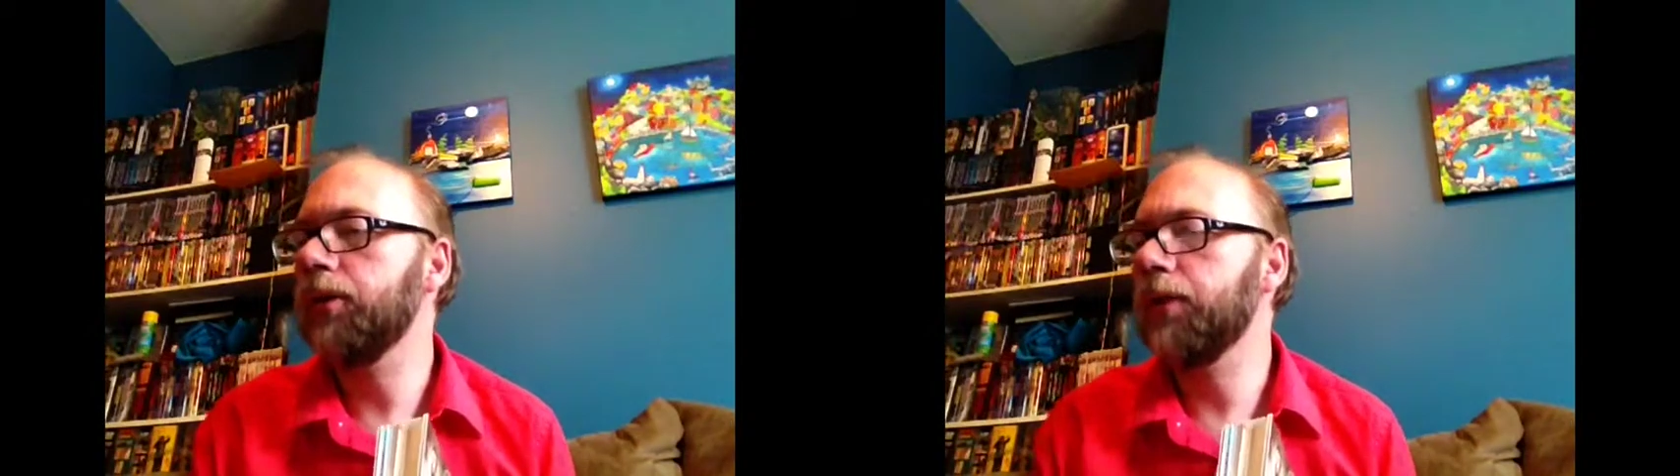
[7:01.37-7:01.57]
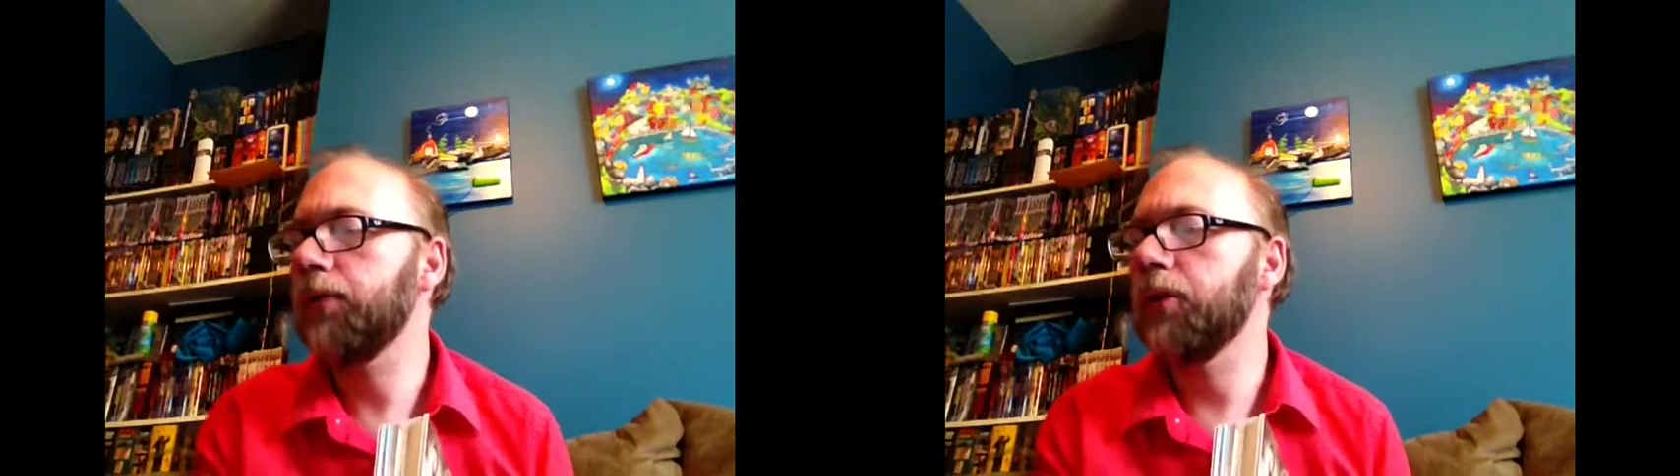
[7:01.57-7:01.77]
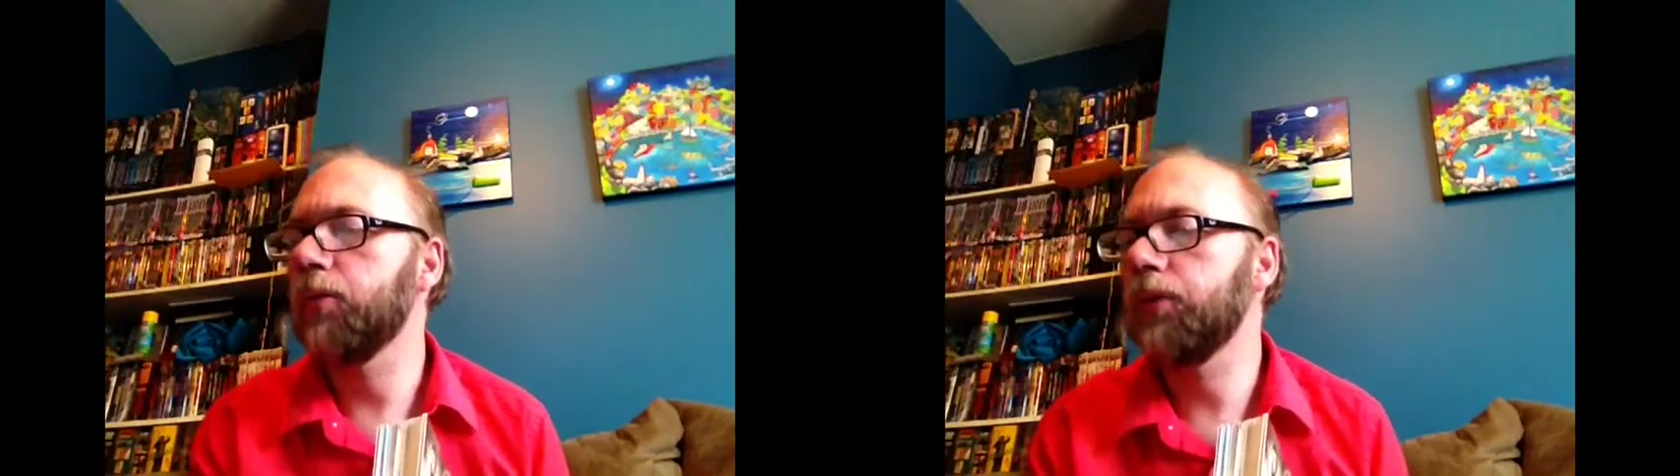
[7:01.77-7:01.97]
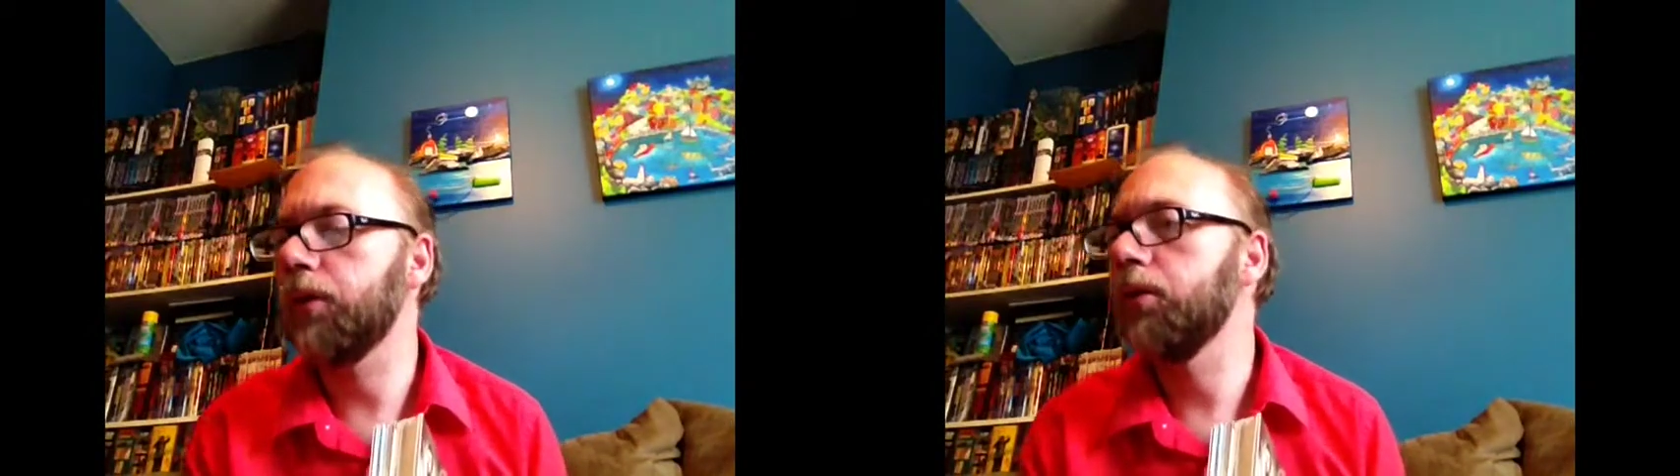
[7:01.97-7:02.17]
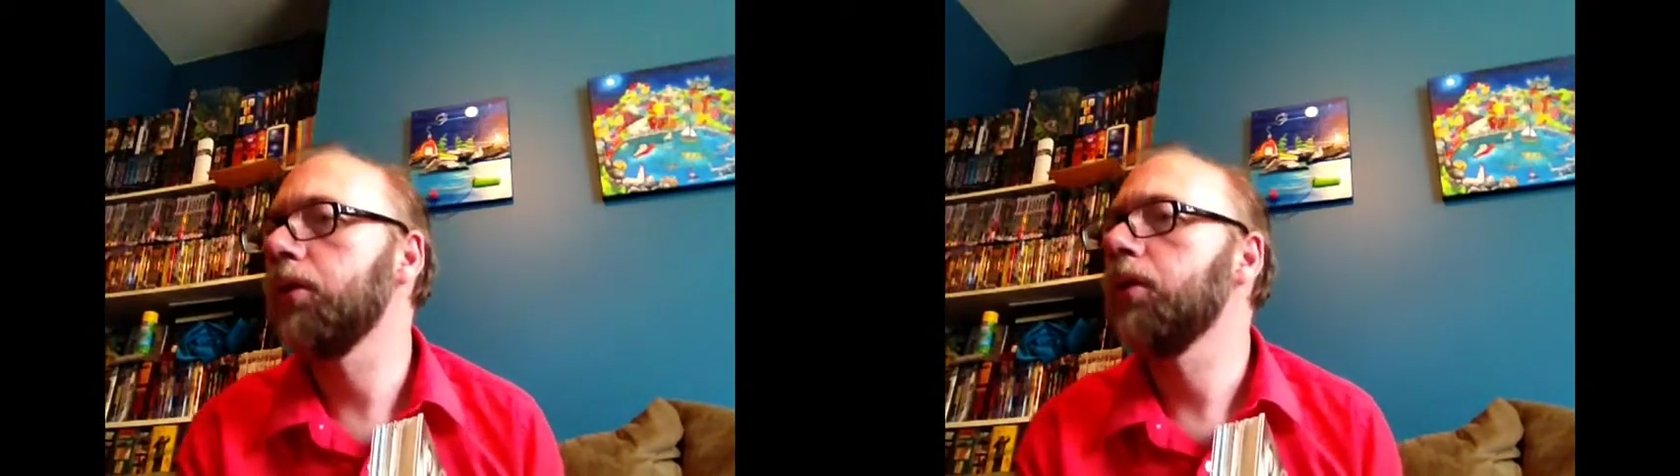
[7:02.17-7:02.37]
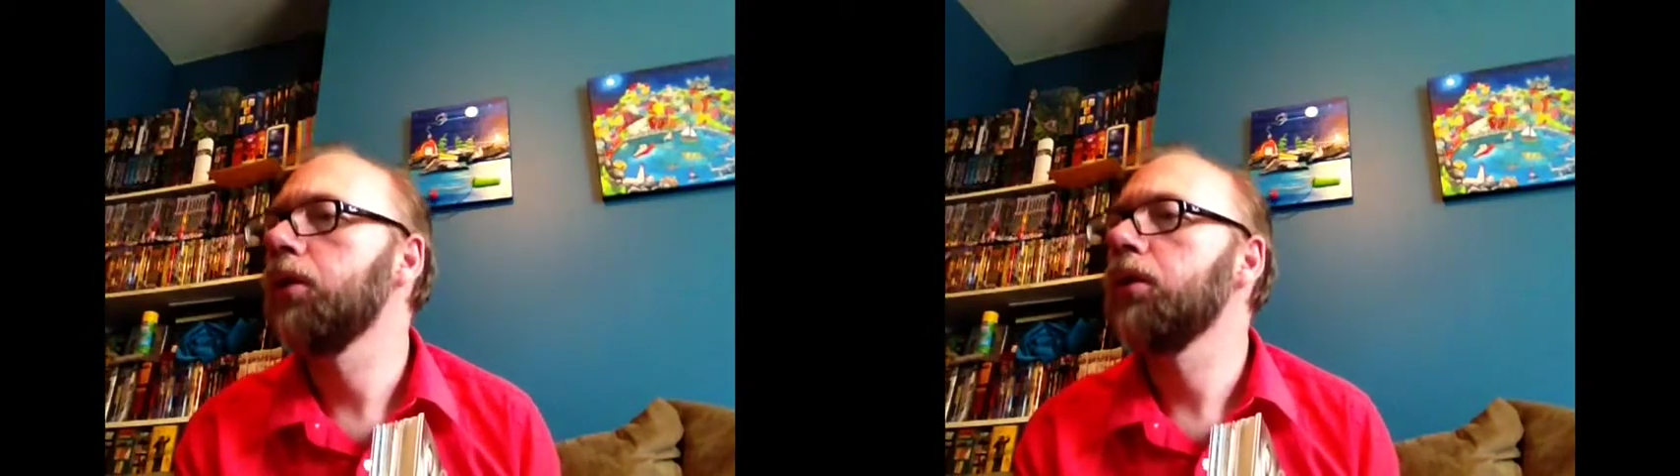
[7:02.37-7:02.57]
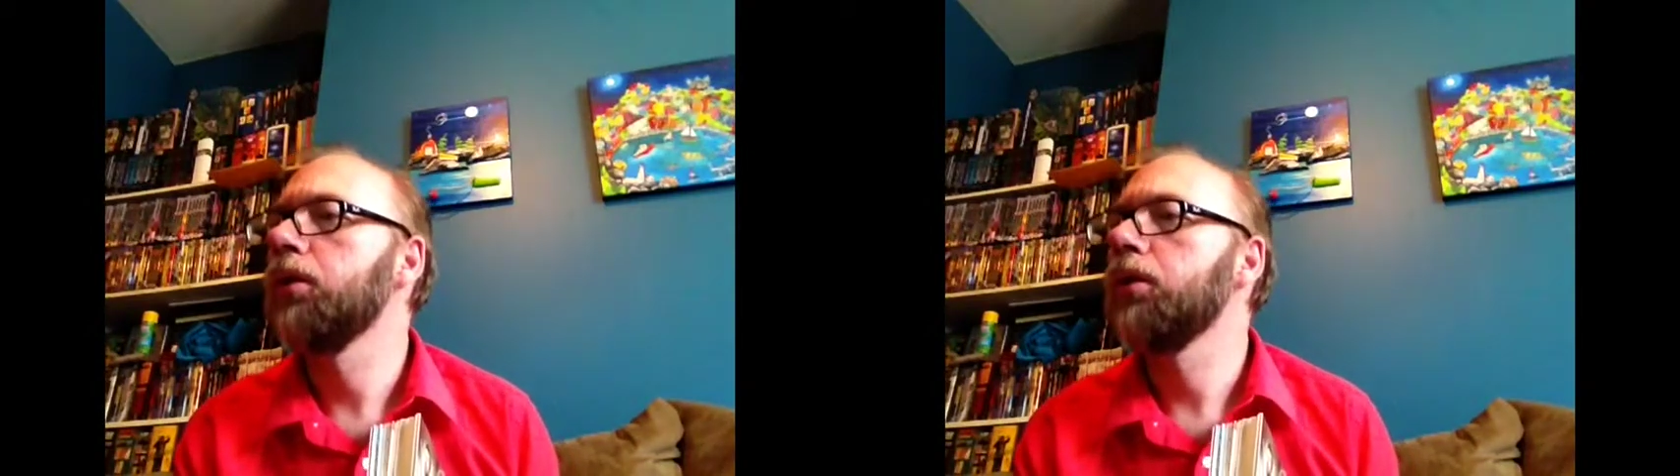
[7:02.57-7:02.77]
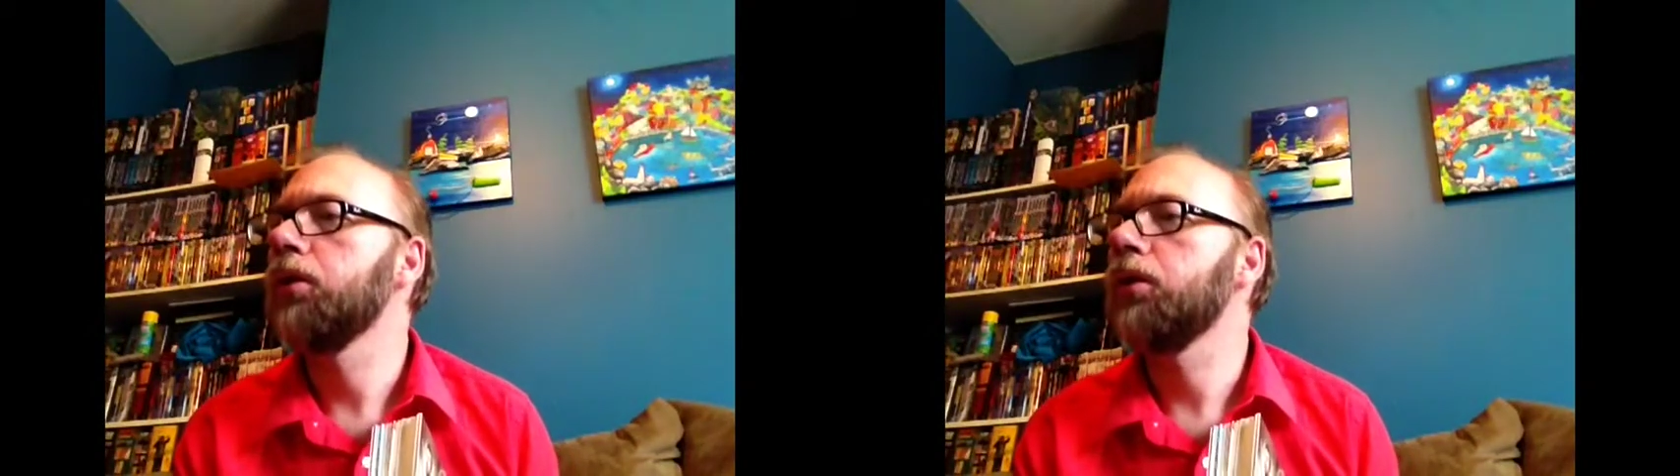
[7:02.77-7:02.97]
think I've seen a movie though.
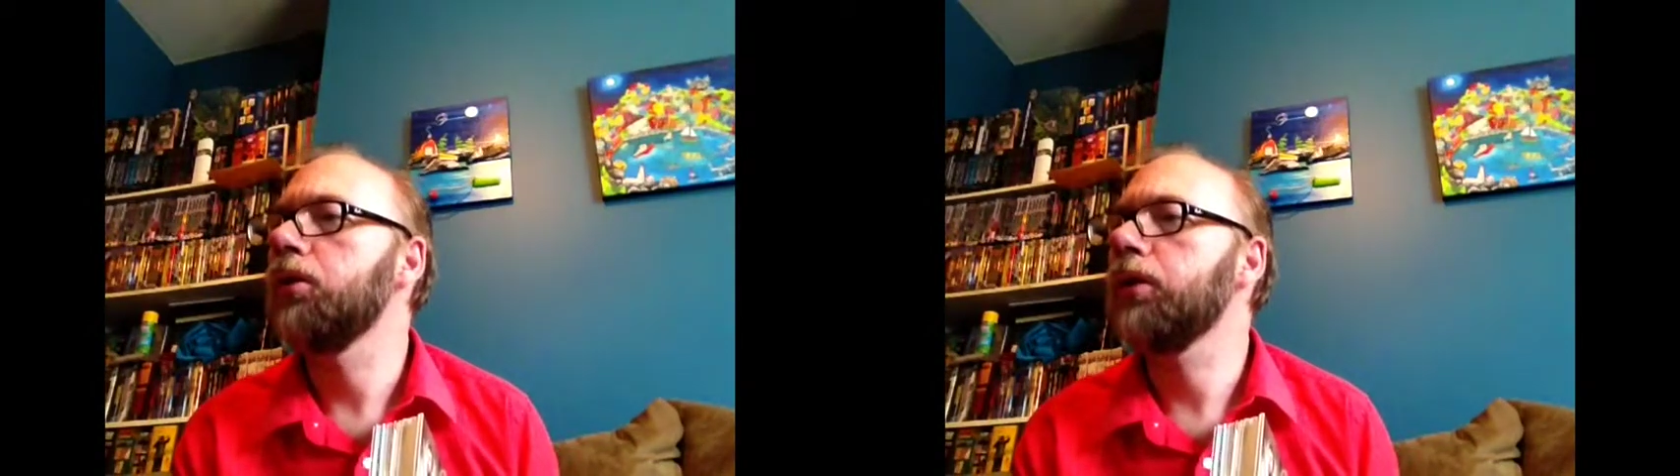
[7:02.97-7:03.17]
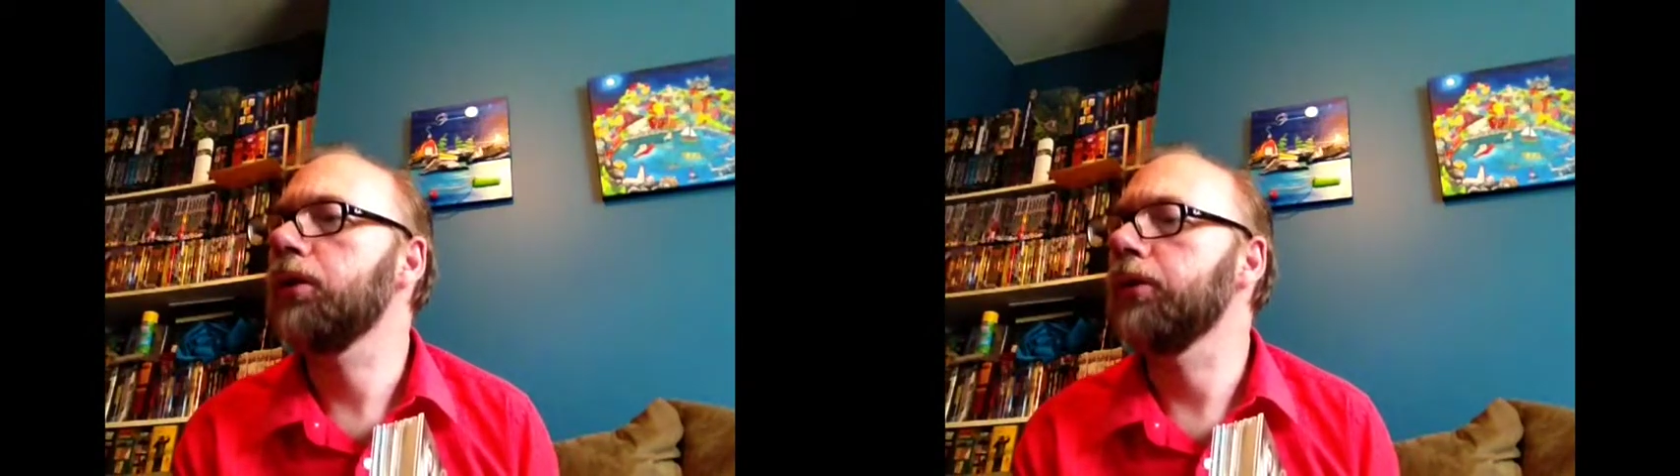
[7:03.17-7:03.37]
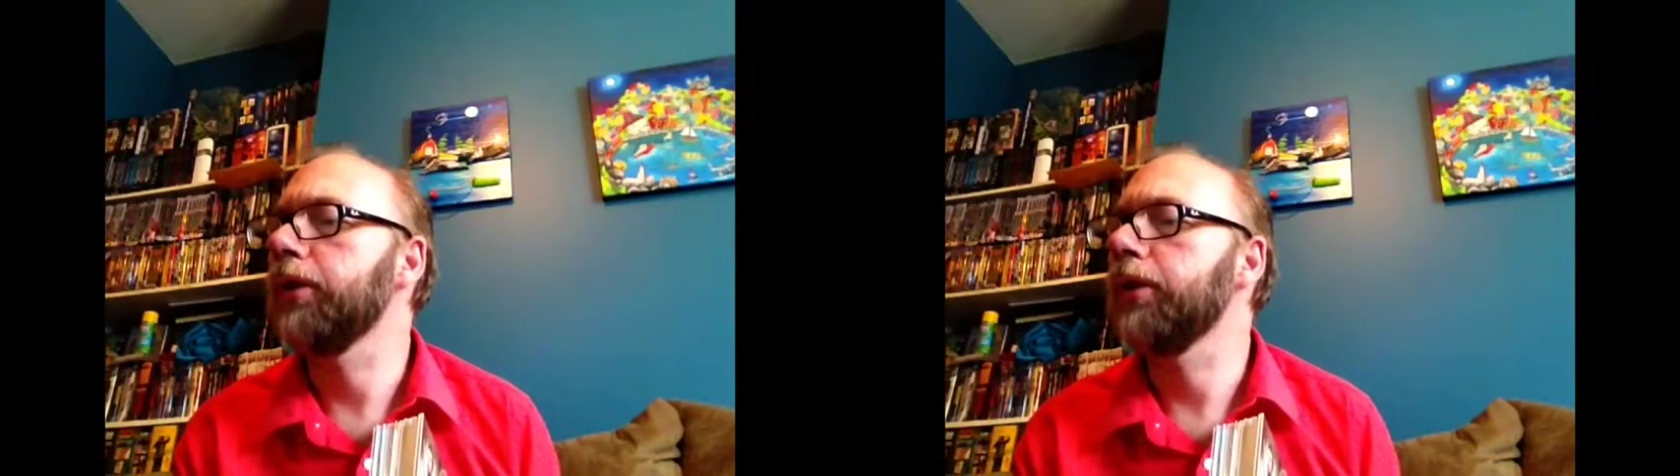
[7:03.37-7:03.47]
I do like Terry